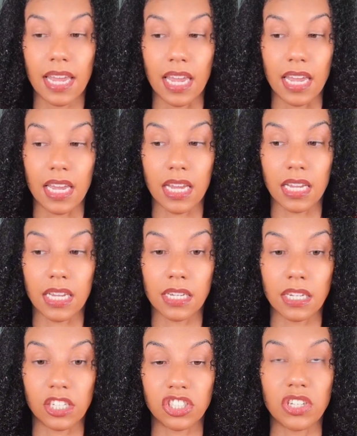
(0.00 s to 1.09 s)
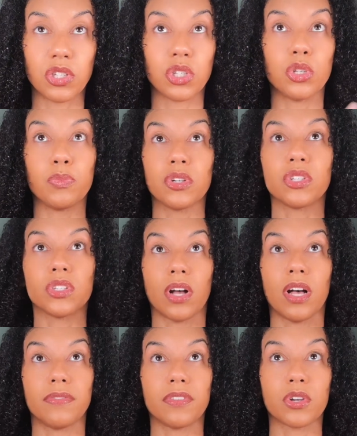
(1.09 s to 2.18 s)
and she's super
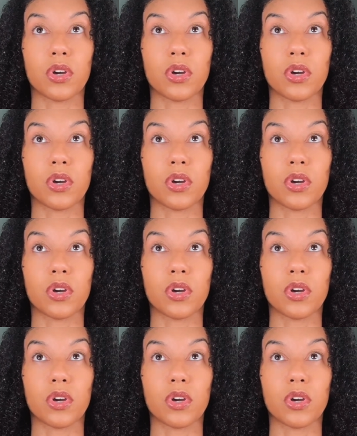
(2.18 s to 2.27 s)
soft.